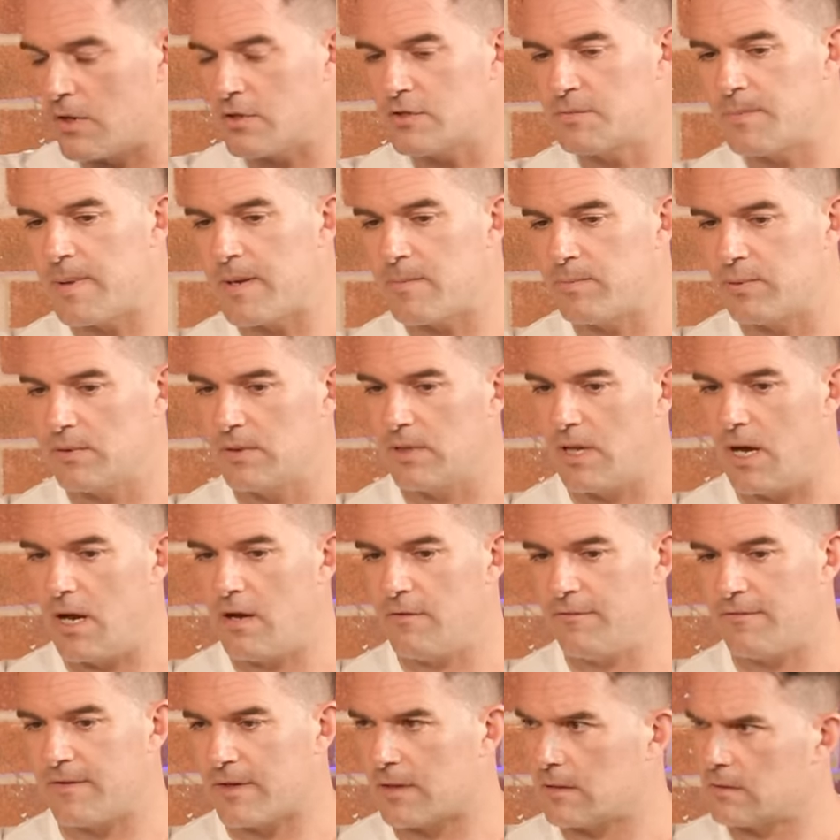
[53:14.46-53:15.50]
Those people
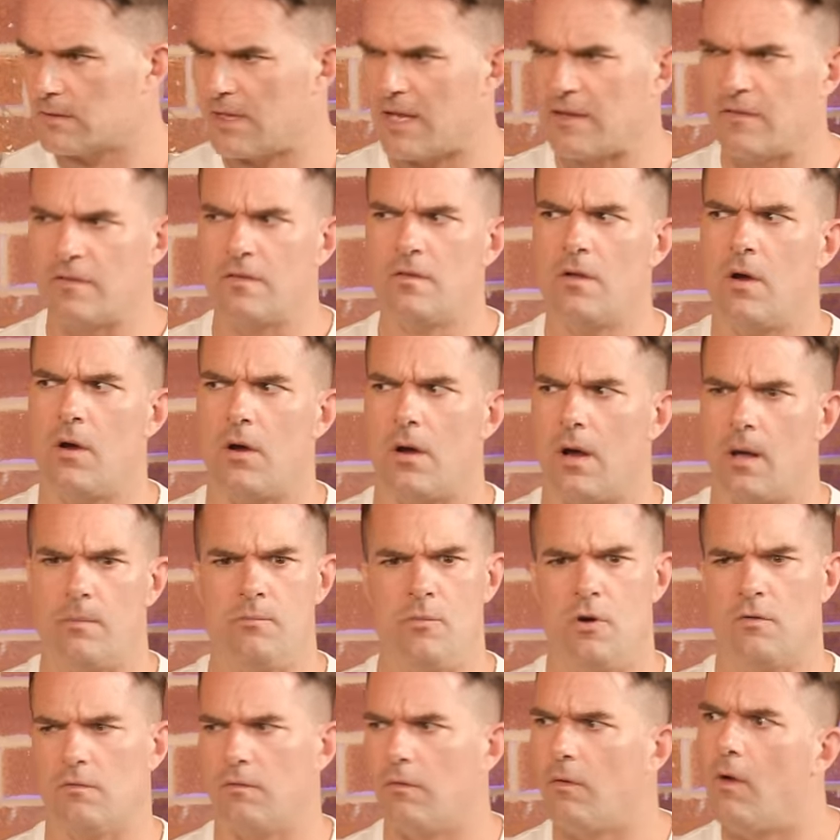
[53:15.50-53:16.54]
laughing, that's not,
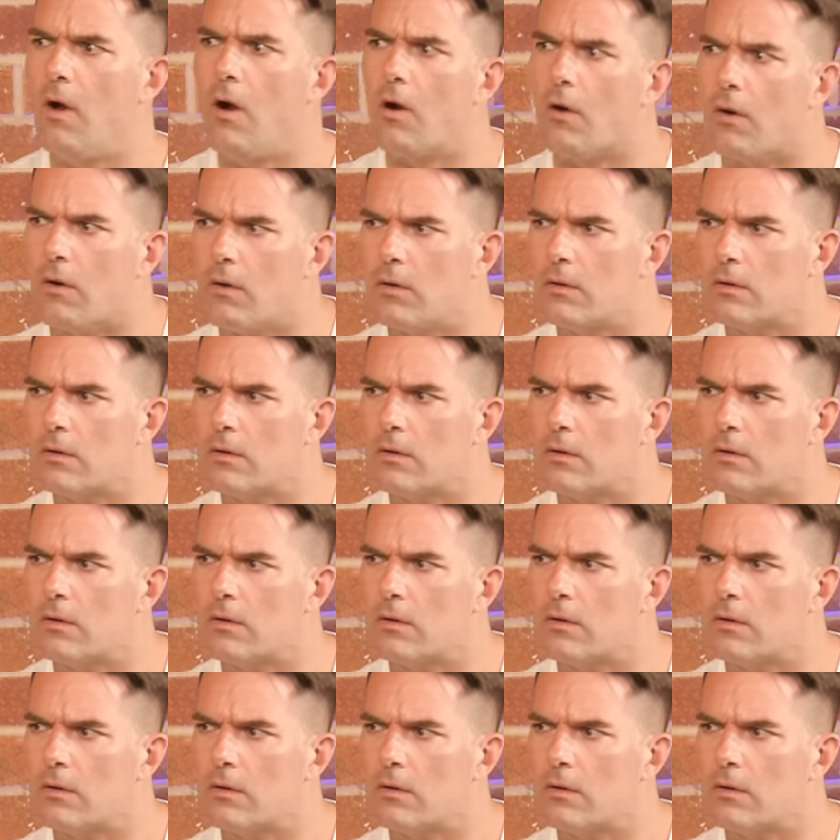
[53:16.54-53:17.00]
I'm not wrong.